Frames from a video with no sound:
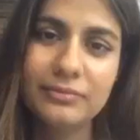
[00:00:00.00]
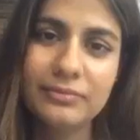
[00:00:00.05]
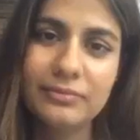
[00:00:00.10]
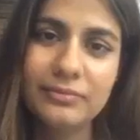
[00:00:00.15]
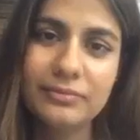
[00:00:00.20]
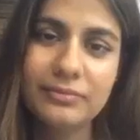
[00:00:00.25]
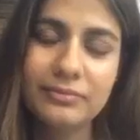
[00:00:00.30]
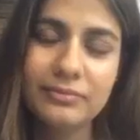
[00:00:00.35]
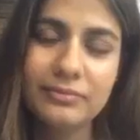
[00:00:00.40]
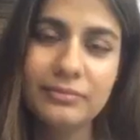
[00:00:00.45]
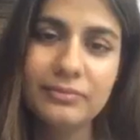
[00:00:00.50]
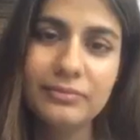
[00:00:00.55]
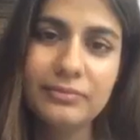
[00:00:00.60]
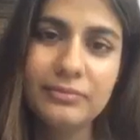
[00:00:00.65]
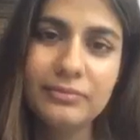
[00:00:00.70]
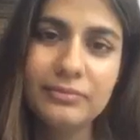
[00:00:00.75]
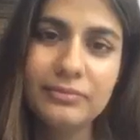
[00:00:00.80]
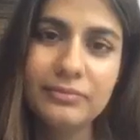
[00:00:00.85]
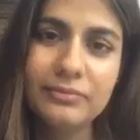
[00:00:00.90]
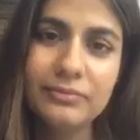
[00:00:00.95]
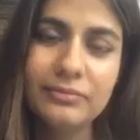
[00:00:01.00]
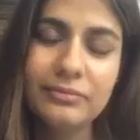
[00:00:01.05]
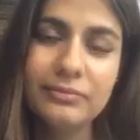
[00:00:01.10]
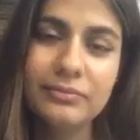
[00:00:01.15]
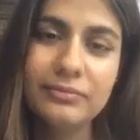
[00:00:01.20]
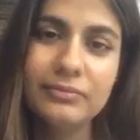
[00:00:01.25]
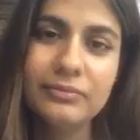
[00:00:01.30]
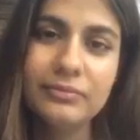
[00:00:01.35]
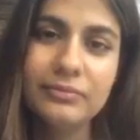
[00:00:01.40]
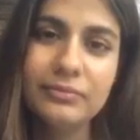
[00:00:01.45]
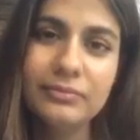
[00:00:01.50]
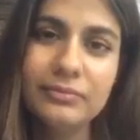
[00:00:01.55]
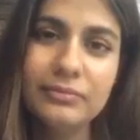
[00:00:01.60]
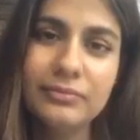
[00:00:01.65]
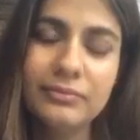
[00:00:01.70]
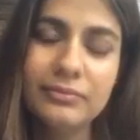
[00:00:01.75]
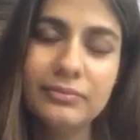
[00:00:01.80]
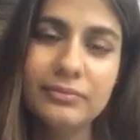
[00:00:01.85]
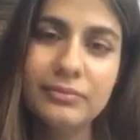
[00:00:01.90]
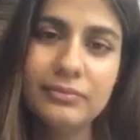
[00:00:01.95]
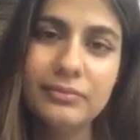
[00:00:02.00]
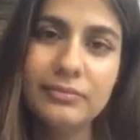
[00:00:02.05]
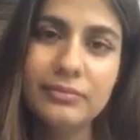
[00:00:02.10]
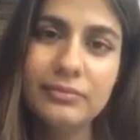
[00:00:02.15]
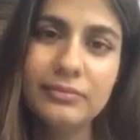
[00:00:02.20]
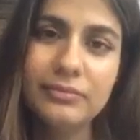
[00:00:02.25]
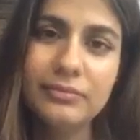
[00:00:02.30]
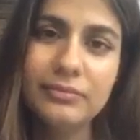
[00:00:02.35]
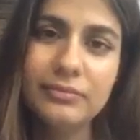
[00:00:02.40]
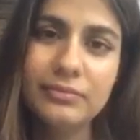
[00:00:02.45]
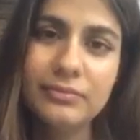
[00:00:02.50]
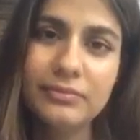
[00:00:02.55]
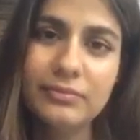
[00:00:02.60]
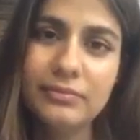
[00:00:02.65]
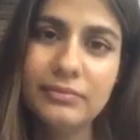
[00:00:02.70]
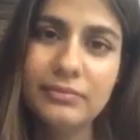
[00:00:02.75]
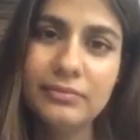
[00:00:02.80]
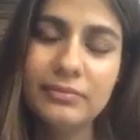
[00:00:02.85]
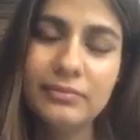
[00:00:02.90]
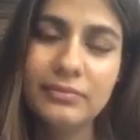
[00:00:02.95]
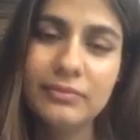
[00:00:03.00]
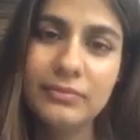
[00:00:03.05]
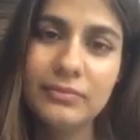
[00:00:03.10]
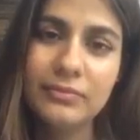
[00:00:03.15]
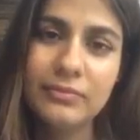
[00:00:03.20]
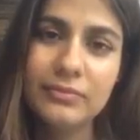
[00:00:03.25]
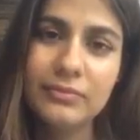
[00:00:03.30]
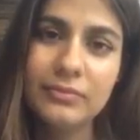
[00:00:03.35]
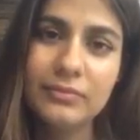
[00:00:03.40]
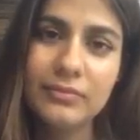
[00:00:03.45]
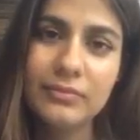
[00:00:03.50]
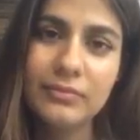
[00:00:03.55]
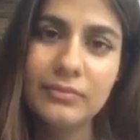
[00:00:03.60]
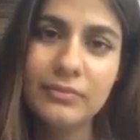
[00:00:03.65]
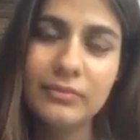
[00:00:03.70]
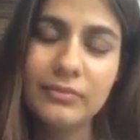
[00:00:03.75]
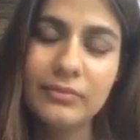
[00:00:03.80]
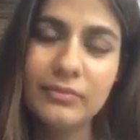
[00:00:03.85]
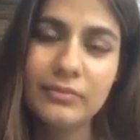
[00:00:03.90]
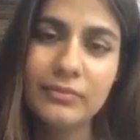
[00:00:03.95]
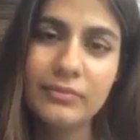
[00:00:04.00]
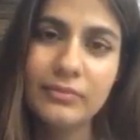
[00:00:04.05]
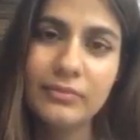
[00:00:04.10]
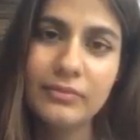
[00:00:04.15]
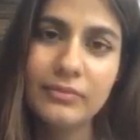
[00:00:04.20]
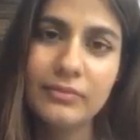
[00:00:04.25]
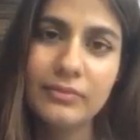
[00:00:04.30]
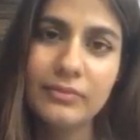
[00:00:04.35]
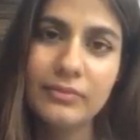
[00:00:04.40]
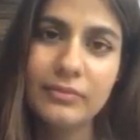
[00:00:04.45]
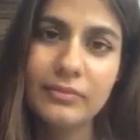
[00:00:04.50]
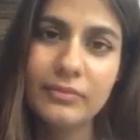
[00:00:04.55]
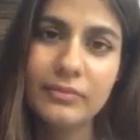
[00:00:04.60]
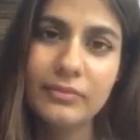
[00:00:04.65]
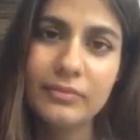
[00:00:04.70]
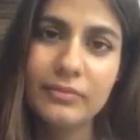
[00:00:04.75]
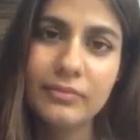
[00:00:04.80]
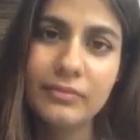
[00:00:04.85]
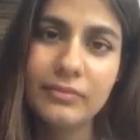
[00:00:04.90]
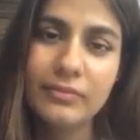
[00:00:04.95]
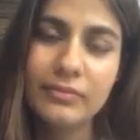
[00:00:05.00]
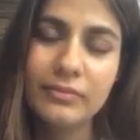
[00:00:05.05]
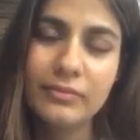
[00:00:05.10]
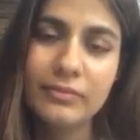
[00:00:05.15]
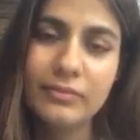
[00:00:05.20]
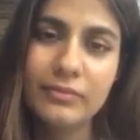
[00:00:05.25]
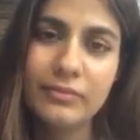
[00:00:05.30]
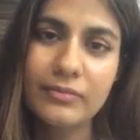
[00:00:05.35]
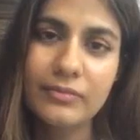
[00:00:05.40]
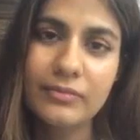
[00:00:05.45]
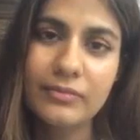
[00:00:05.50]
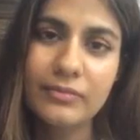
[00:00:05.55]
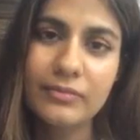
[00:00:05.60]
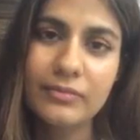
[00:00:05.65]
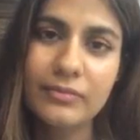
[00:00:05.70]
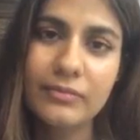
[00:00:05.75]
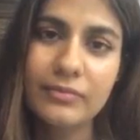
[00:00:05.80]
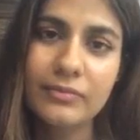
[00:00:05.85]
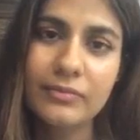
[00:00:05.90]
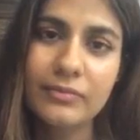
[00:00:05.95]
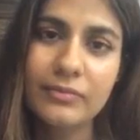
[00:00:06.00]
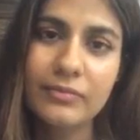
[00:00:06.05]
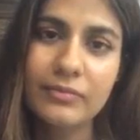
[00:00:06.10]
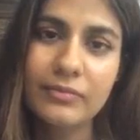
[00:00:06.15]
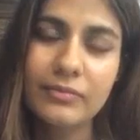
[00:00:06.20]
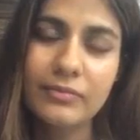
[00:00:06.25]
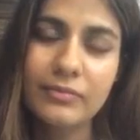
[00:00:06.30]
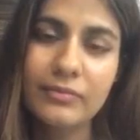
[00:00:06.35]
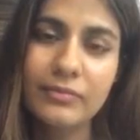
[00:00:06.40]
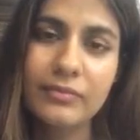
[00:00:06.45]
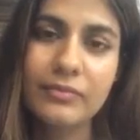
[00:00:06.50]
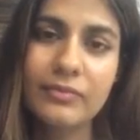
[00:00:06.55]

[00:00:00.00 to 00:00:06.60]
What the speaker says: [no speech]